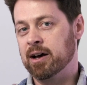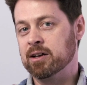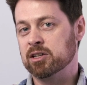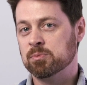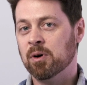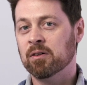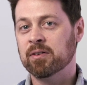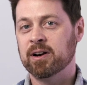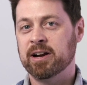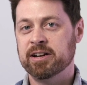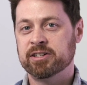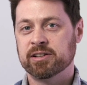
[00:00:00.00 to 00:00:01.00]
Small
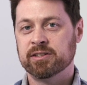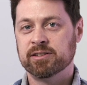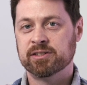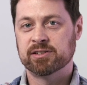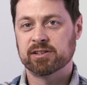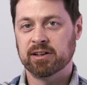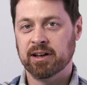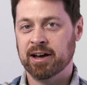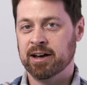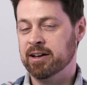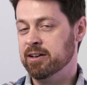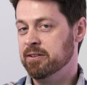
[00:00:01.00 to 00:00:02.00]
variations
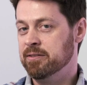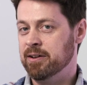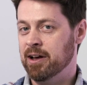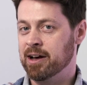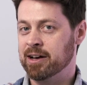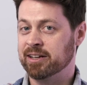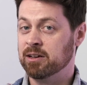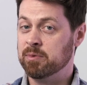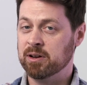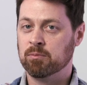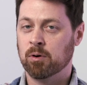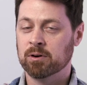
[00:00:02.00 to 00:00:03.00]
can
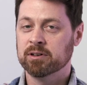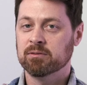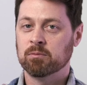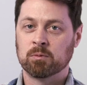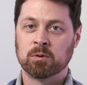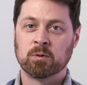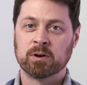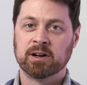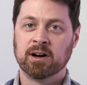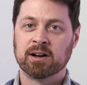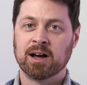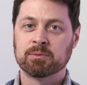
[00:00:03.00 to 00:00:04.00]
be important when we're
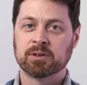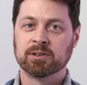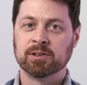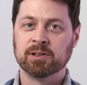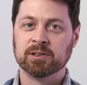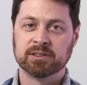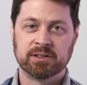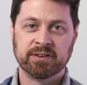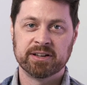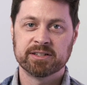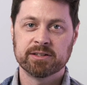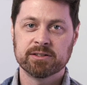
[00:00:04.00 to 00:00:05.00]
working on optical
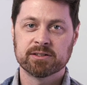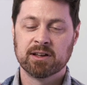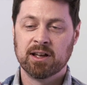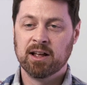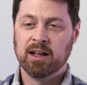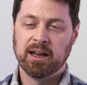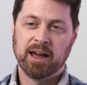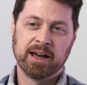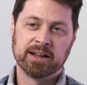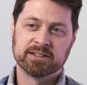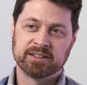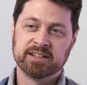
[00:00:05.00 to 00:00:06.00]
devices.
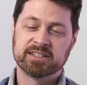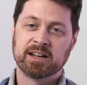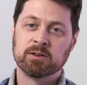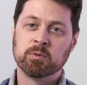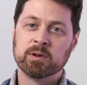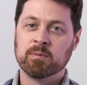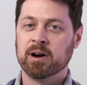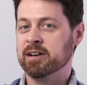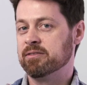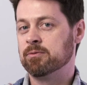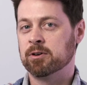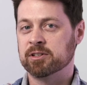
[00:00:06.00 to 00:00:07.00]
And to this end, we
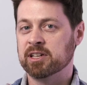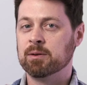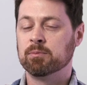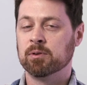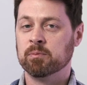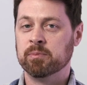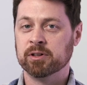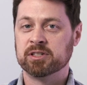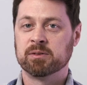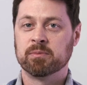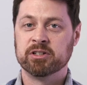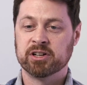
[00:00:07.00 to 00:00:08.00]
might, for example, build
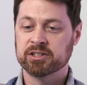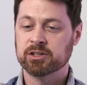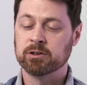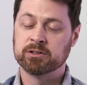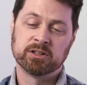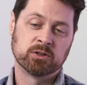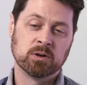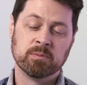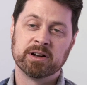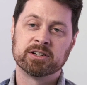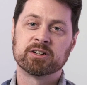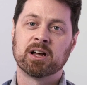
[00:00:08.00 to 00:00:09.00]
some adjusters into a
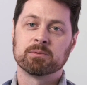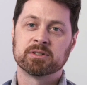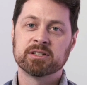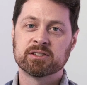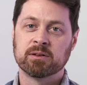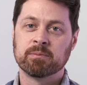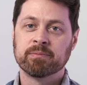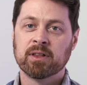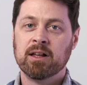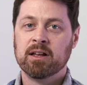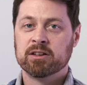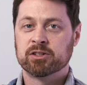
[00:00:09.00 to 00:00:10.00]
benchtop system
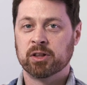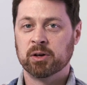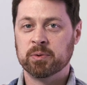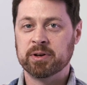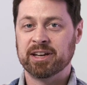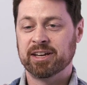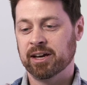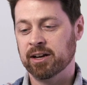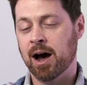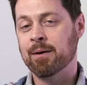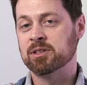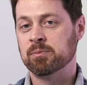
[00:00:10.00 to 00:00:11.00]
so that we can
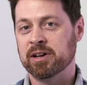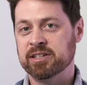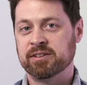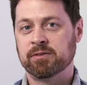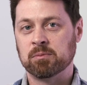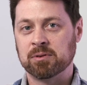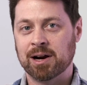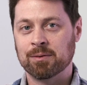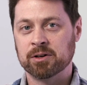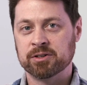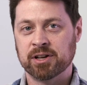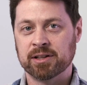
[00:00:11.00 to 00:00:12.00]
optimize different
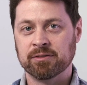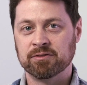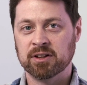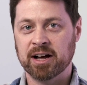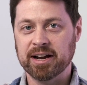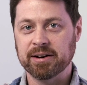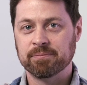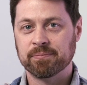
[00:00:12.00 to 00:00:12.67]
parameters on the fly.